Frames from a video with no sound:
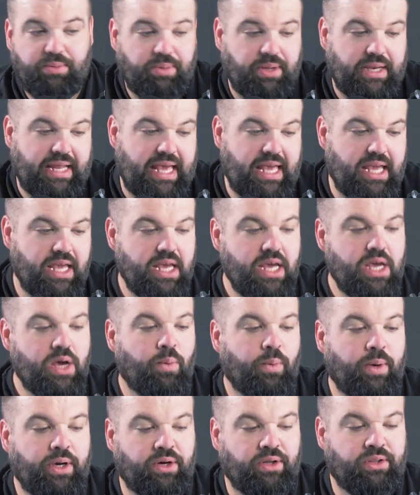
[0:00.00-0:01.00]
But hey,
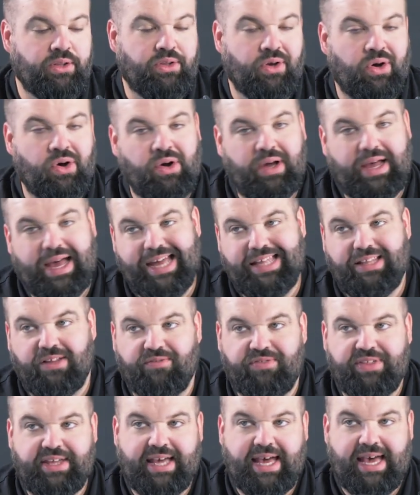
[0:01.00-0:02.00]
we got the dog. I
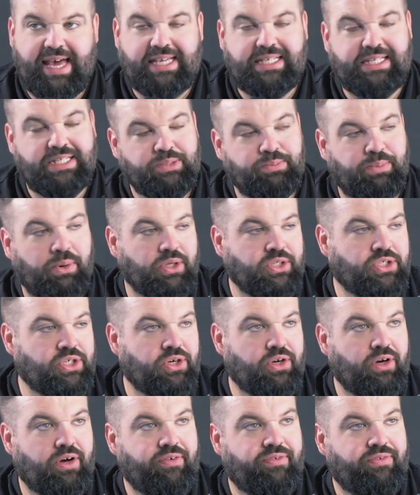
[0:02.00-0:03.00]
love the guy. He's had his balls
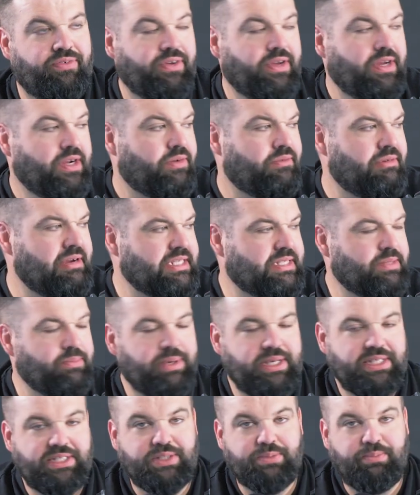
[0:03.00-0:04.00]
cut off. Rest in
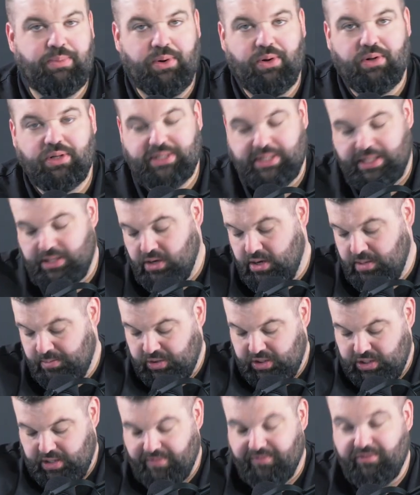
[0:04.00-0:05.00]
peace, his balls. And now I'm
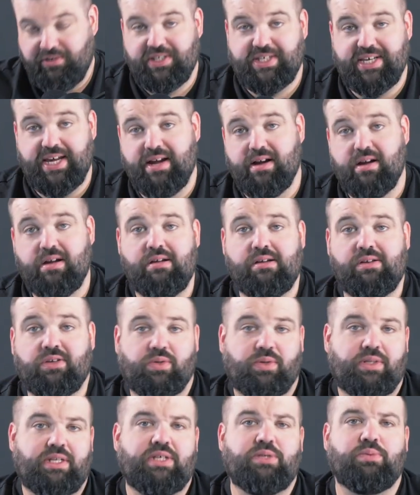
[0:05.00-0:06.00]
just covering his hair.
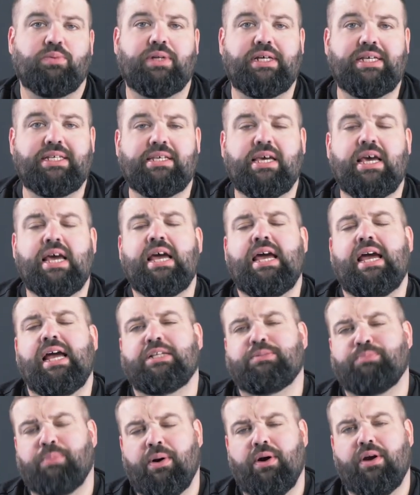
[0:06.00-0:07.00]
So it is what it is.
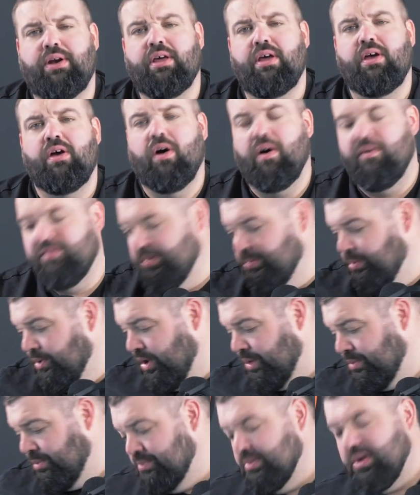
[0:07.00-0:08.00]
It's part of the
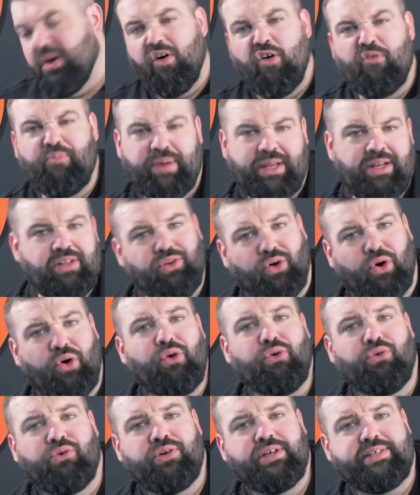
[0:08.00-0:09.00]
problem of being a
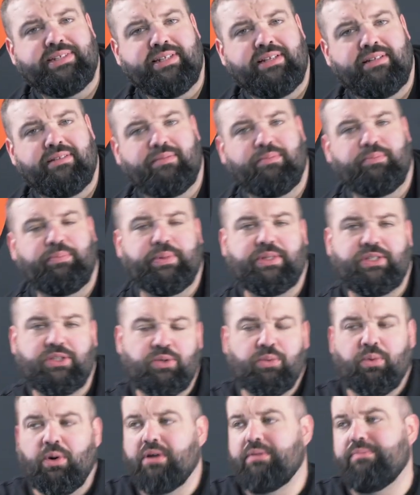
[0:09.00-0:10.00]
dog owner, isn't it? But you
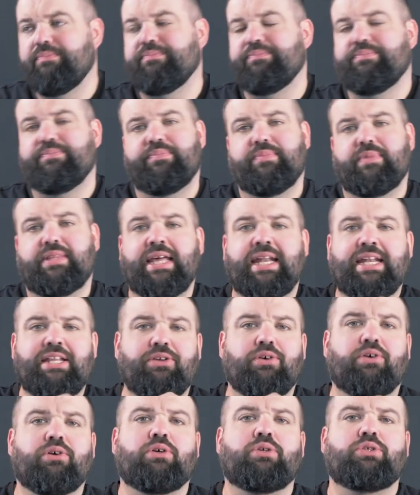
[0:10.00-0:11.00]
know what? To any
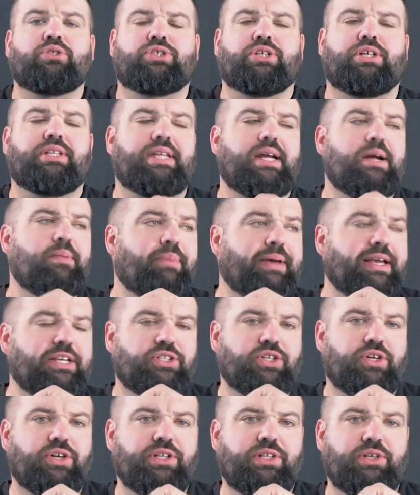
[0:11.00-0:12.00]
dog owners out there, big
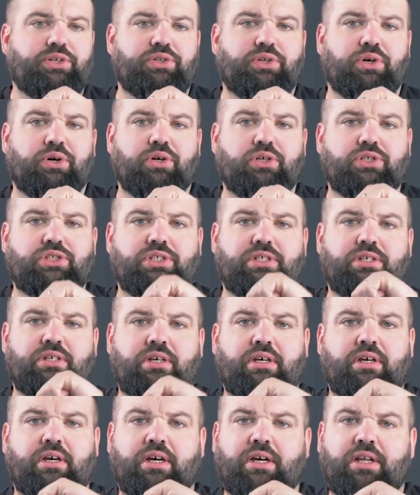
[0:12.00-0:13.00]
shout out to your dogs
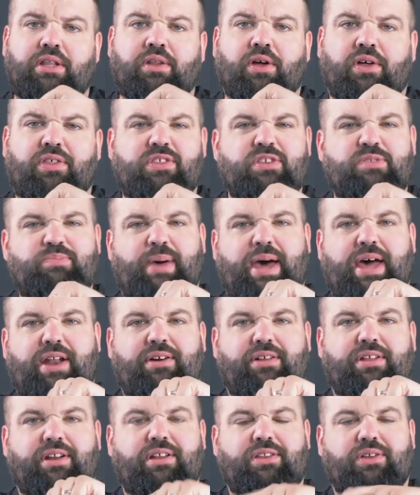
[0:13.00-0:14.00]
nothing's
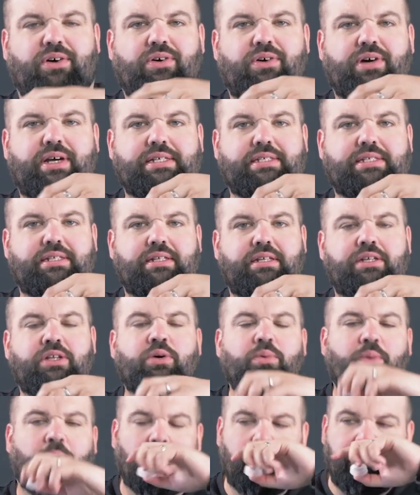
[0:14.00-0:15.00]
better than a dog, is it? You
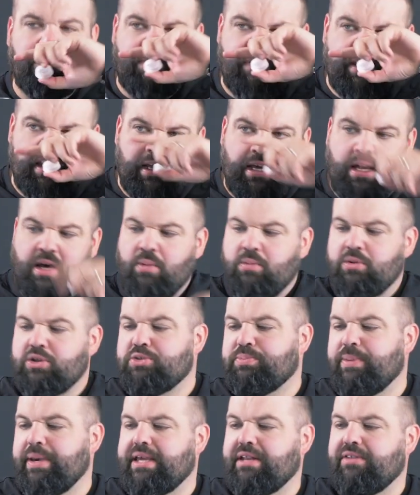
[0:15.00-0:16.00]
know what? We were
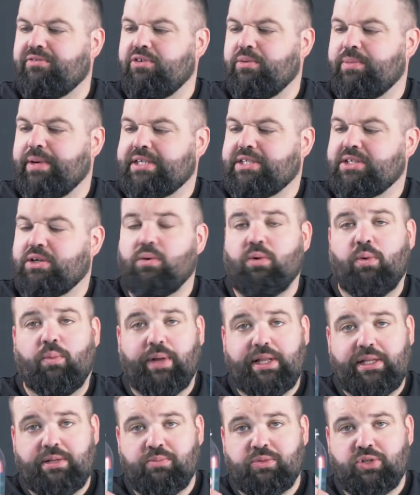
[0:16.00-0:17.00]
speaking a few weeks ago when
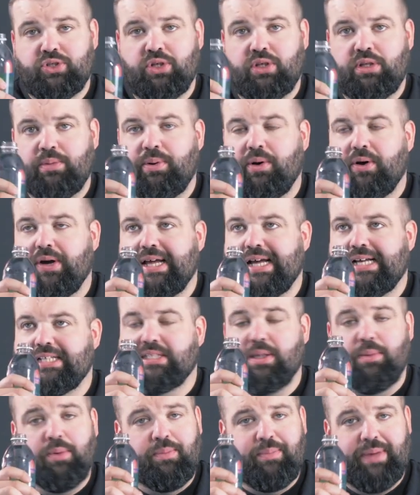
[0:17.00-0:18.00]
William was on the
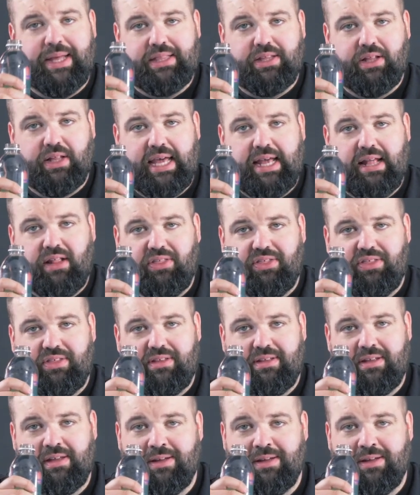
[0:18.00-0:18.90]
podcast about mental health.